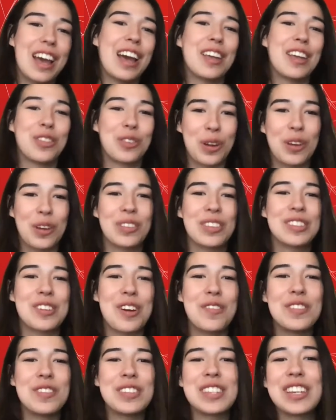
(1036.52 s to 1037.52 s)
throughout this
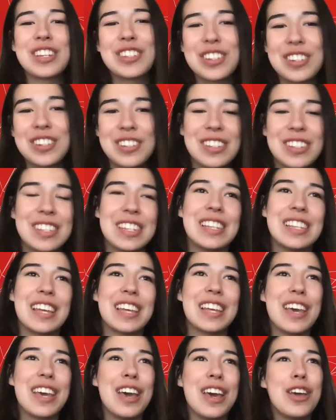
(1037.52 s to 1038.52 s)
conversation you'll see
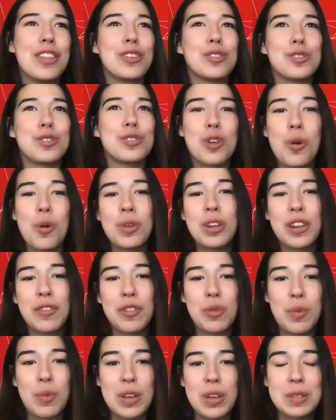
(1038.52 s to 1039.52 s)
like there's so many
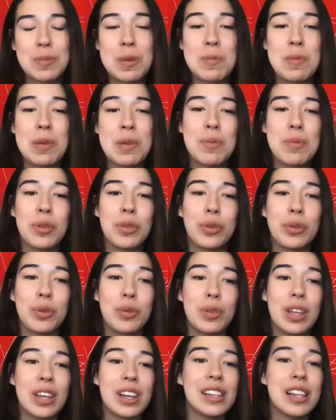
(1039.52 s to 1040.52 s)
different ways to meet people through
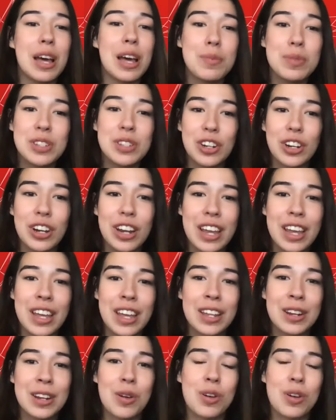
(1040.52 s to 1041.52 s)
like clubs you're
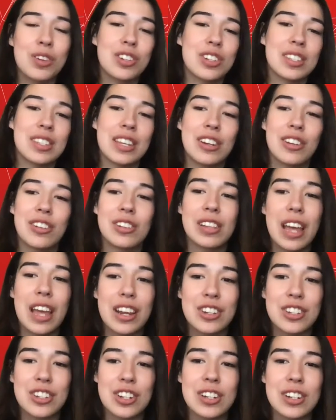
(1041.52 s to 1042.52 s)
in or just like your
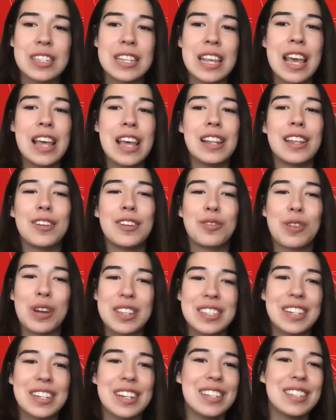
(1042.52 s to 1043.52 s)
lectures. Like
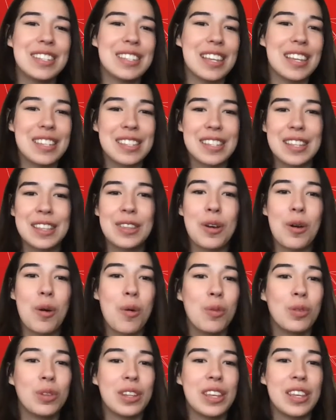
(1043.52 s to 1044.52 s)
residence isn't the
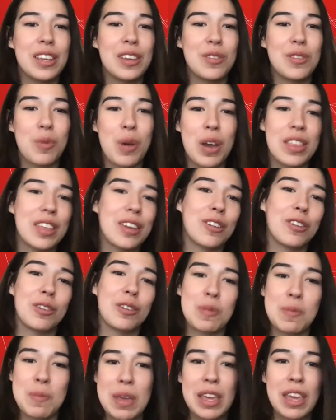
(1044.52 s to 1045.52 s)
only way that you're going
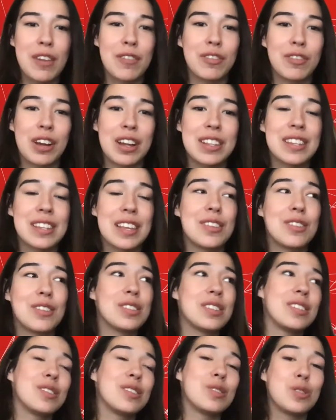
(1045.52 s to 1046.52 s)
to be making friends, and there's
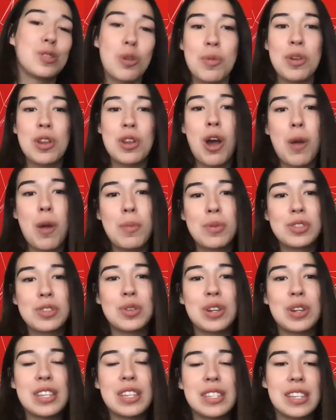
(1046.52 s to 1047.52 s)
still so many
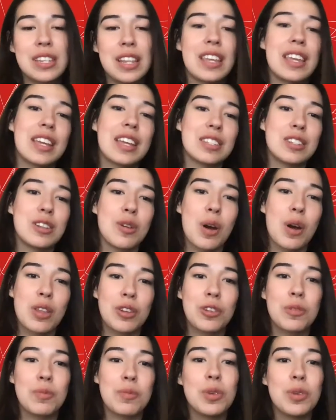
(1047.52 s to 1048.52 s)
opportunities to like get to know
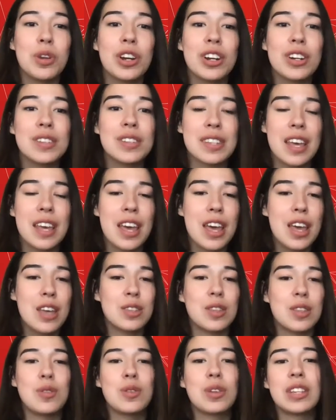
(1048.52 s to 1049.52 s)
other commuters,
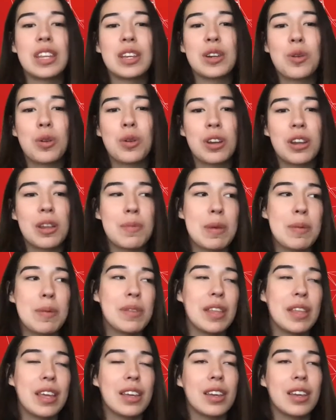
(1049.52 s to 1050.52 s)
so you can like coordinate maybe
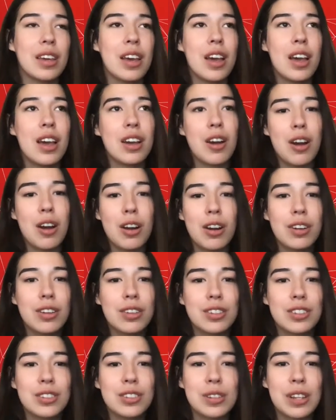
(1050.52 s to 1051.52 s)
like
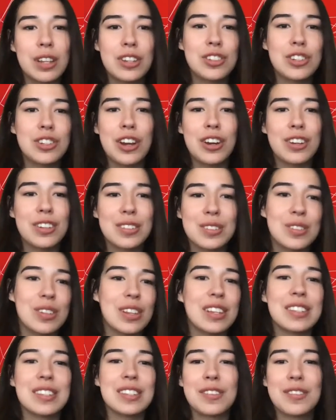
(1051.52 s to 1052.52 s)
car like shares or
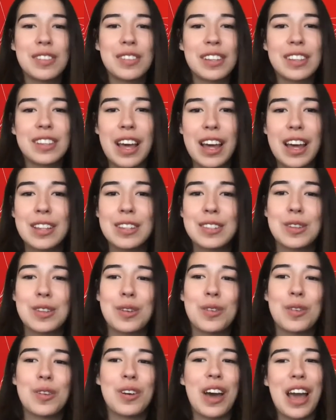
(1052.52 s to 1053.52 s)
like stuff like that.
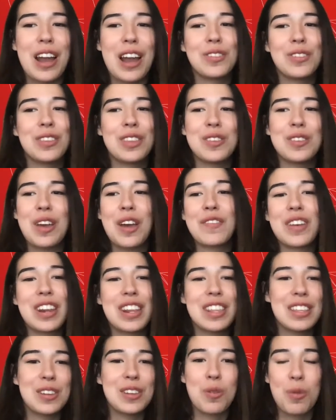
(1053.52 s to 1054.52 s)
So I don't think you have
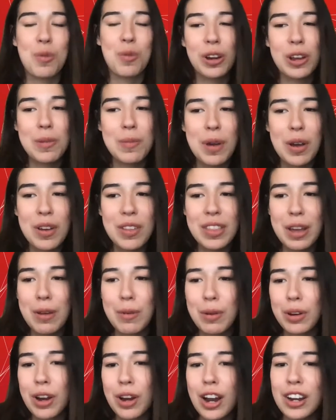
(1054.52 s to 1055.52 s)
anything to worry about in that
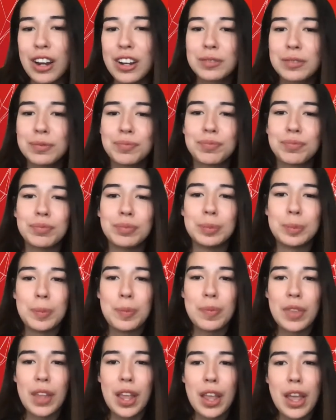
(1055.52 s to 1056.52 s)
regard.
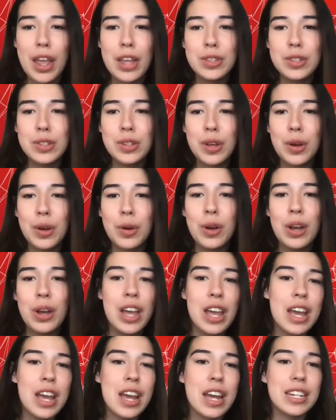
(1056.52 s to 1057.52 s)
And so
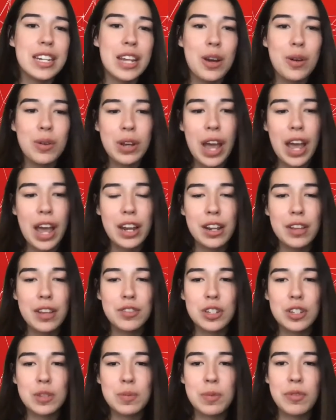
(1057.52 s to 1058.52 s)
now, kind of
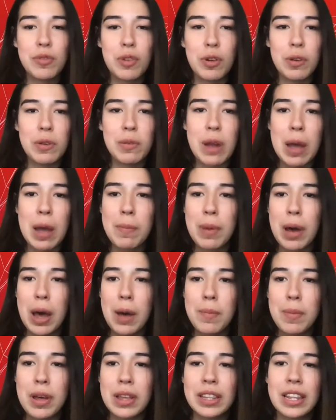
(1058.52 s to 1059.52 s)
just before we wrap
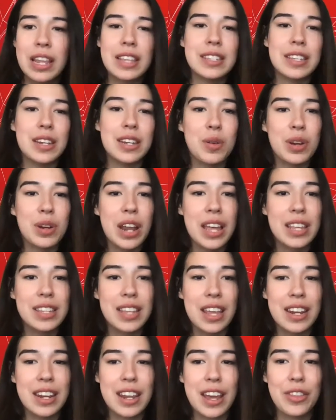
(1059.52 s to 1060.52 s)
up, unless anyone has
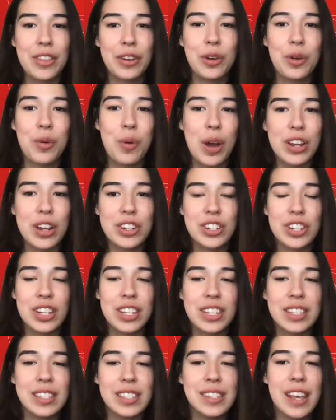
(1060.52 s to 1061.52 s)
any other
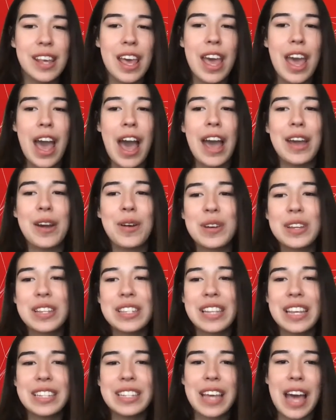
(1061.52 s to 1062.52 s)
questions, I always
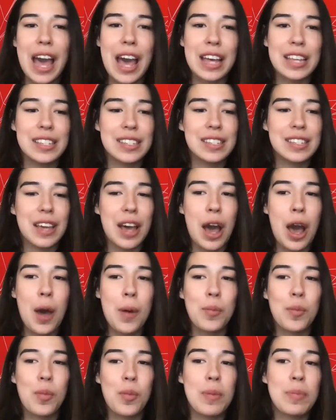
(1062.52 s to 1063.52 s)
like to ask
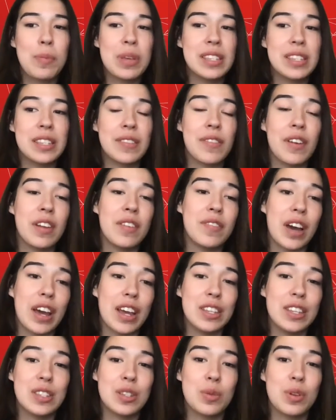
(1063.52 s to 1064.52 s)
what piece of
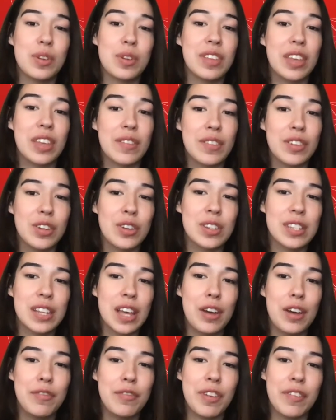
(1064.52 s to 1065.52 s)
advice you would have given
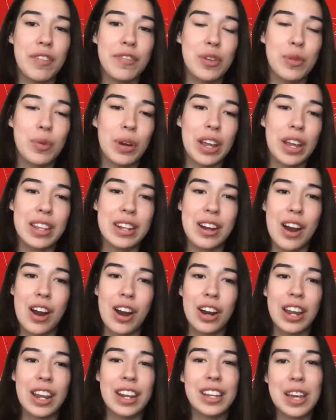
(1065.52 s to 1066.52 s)
yourself if you were in
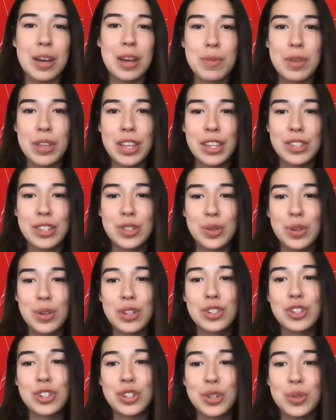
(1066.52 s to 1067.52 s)
our incoming
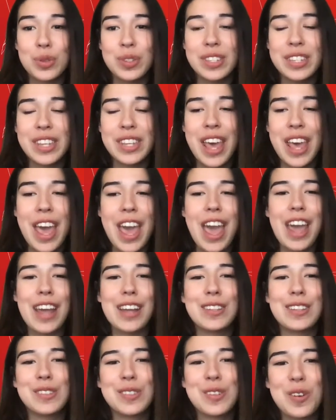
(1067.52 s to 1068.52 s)
students' shoes.
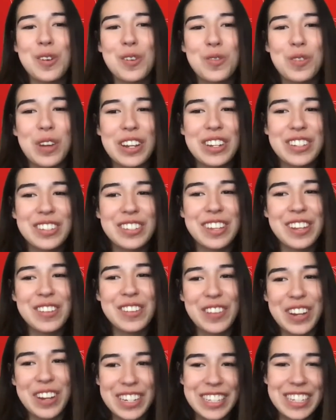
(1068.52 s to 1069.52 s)
And so, Rachel and
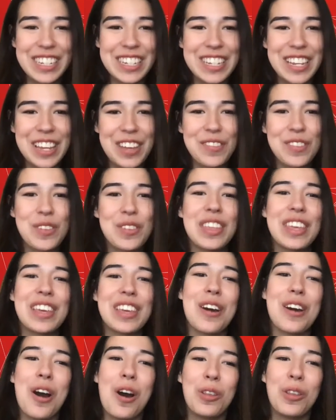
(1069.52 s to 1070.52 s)
Raiti, if you
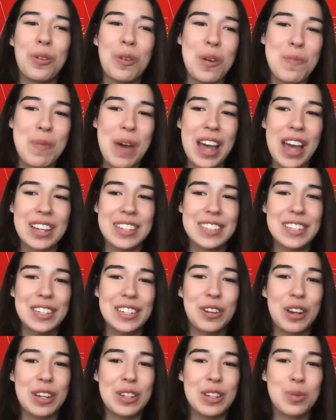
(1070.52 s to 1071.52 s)
think all the way back to
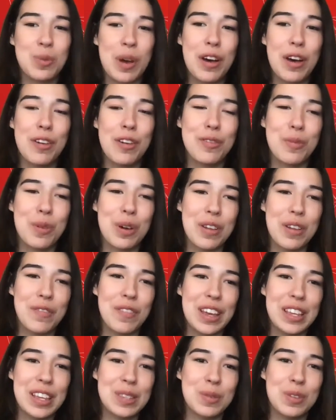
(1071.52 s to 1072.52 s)
grade 12, what
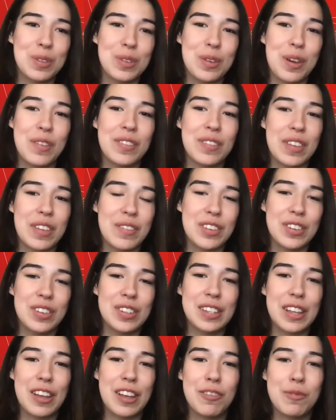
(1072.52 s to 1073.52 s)
advice would you have given
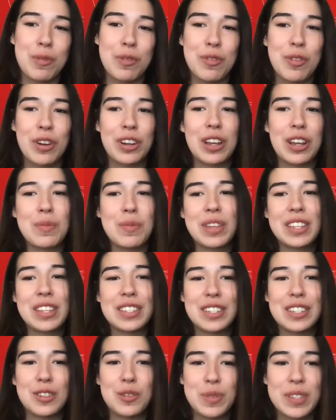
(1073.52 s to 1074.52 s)
yourself before coming
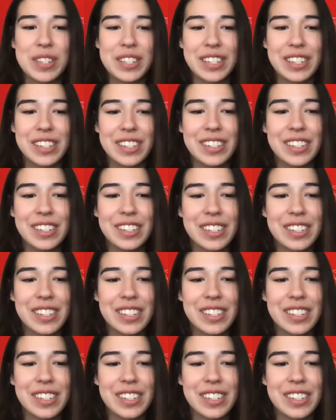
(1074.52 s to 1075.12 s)
into UBC?